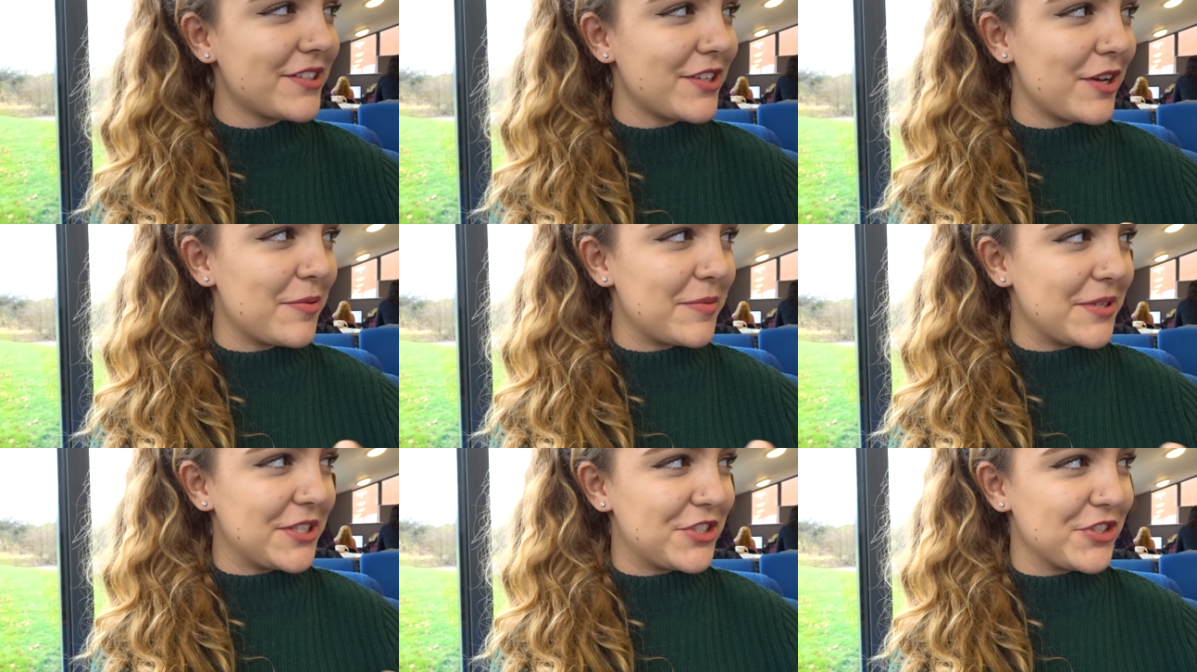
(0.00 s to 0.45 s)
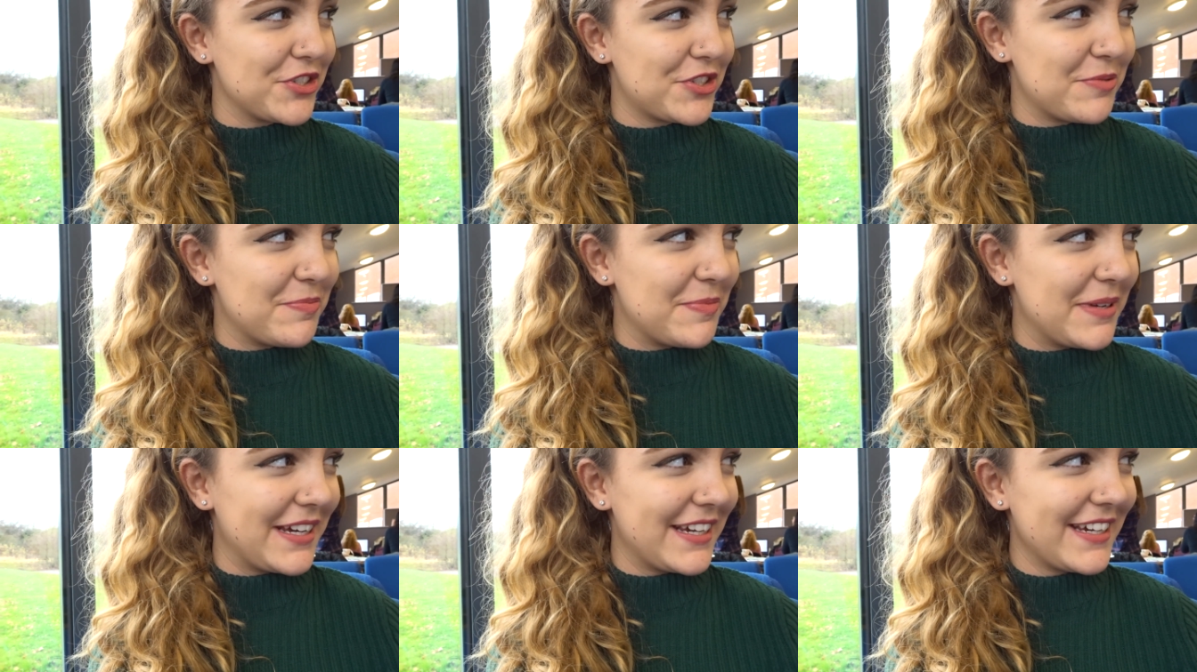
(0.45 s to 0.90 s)
Toby's
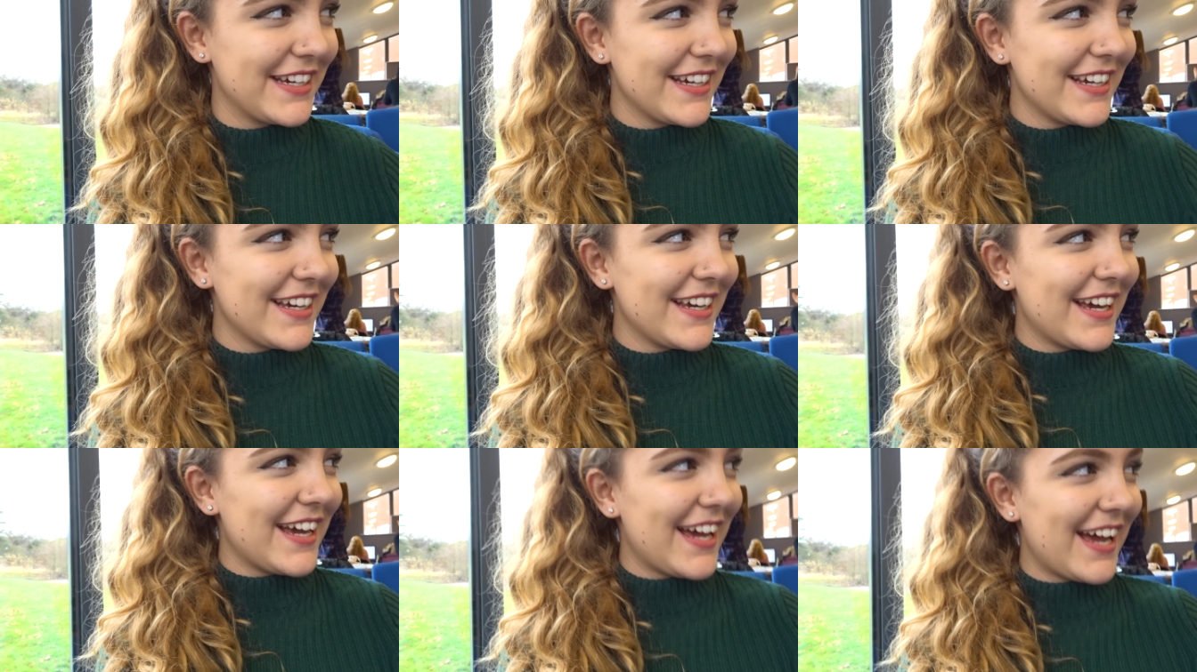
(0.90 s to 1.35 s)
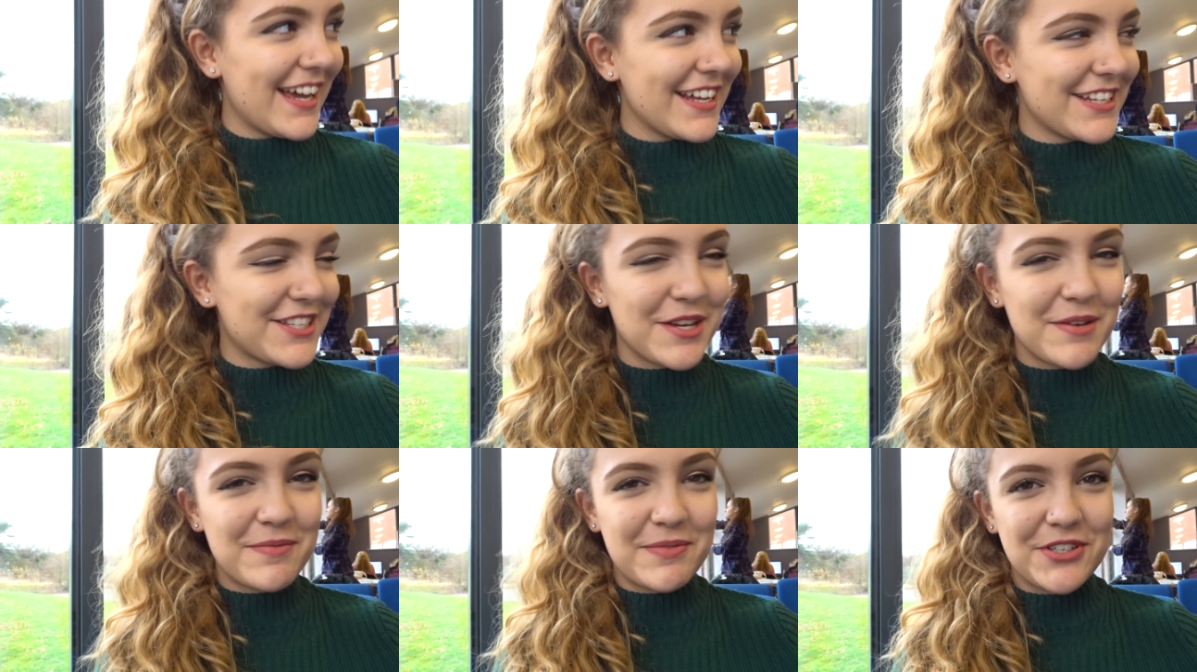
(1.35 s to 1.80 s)
judging me,
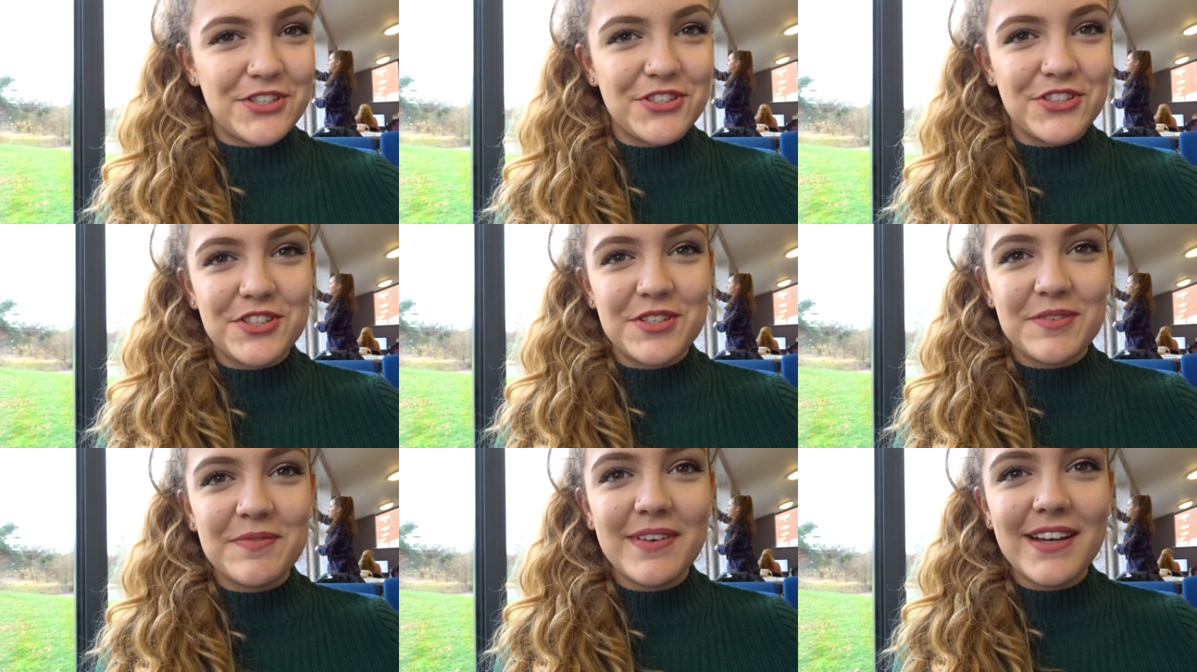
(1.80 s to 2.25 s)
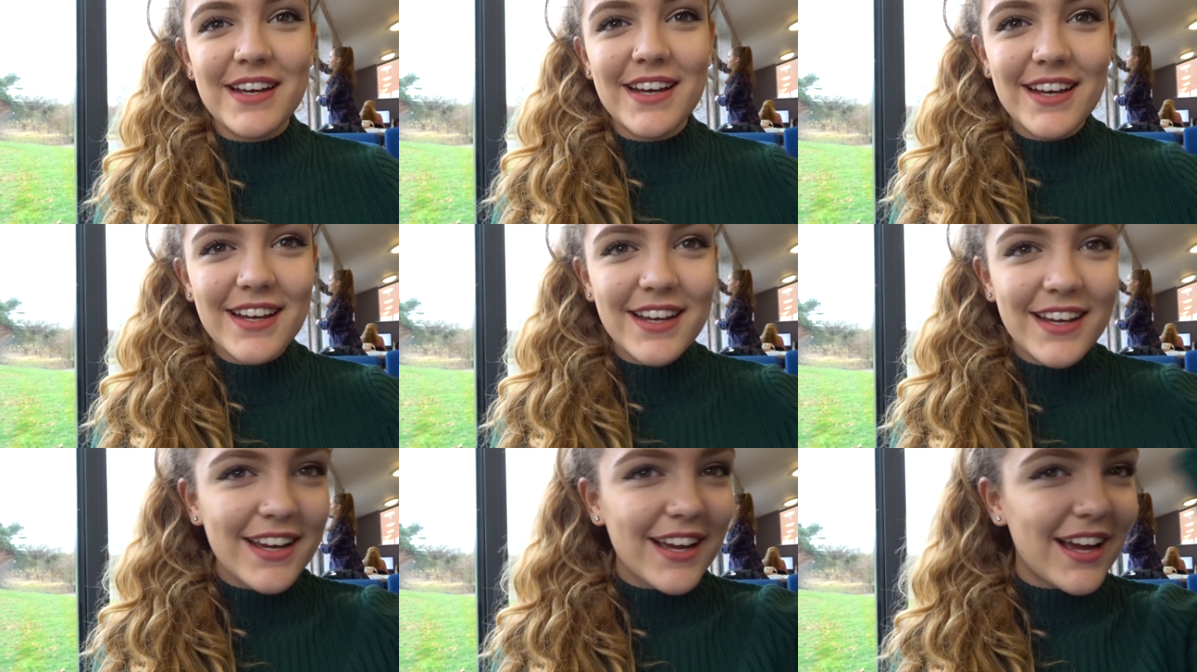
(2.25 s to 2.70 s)
Toby's judging me.